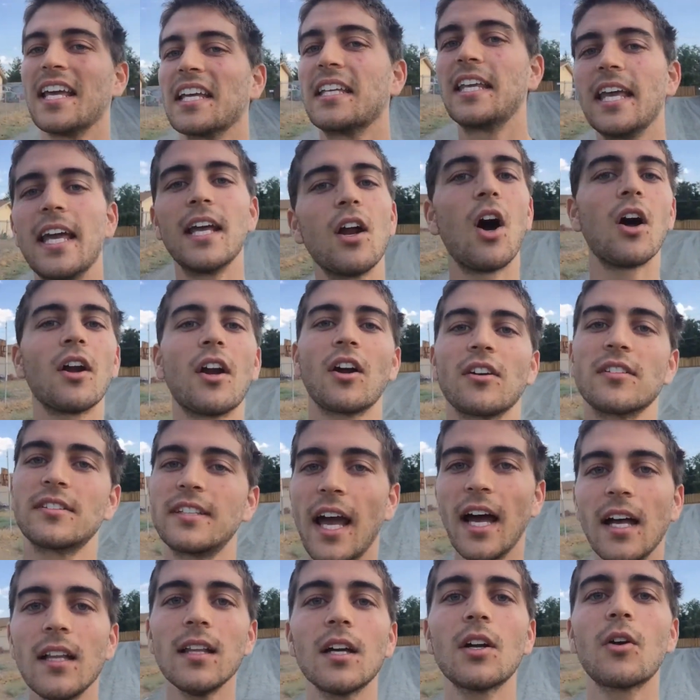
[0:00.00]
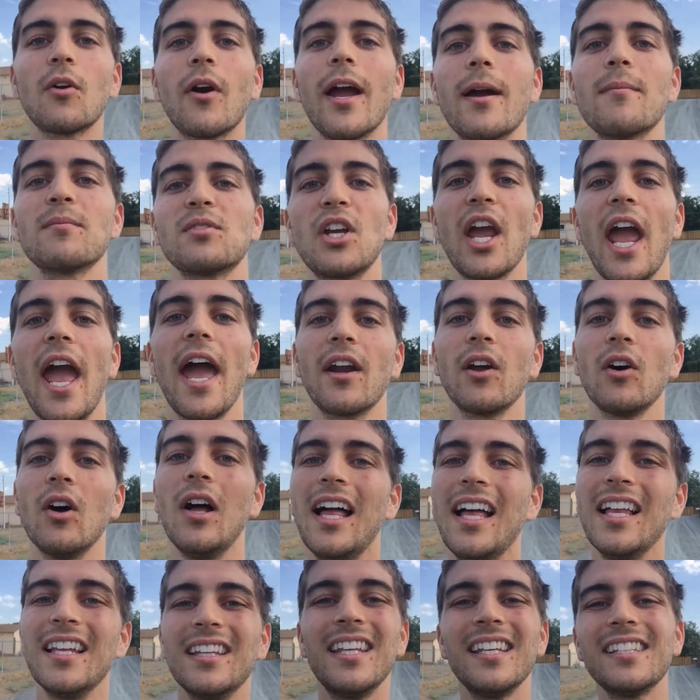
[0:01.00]
get on our Telegram channel,
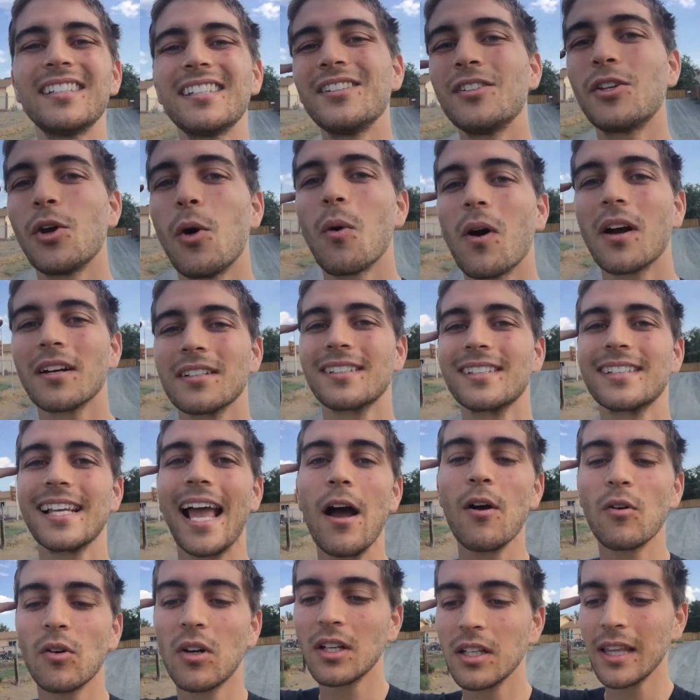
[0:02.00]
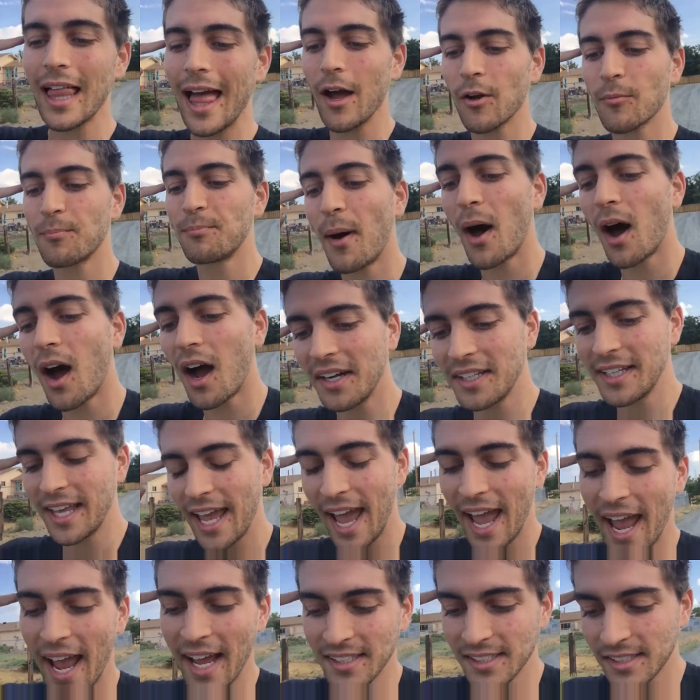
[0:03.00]
listen to our SoundCloud
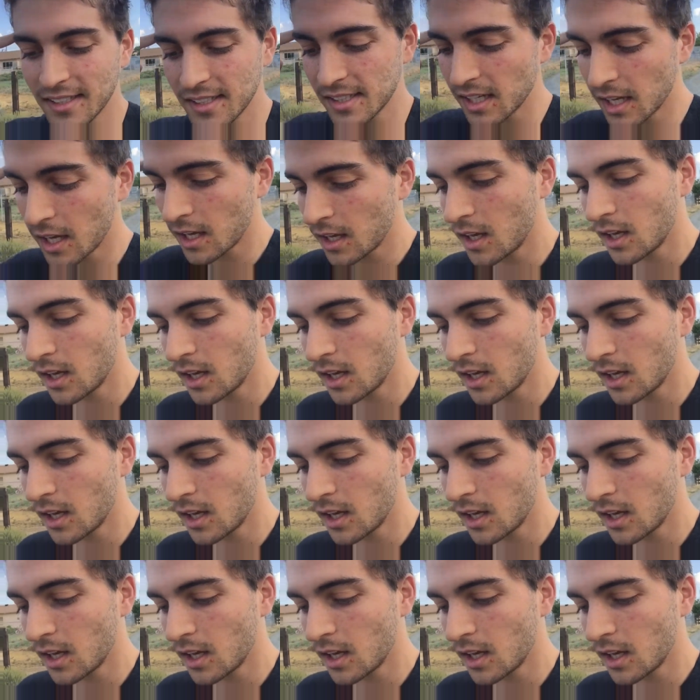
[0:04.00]
podcasts.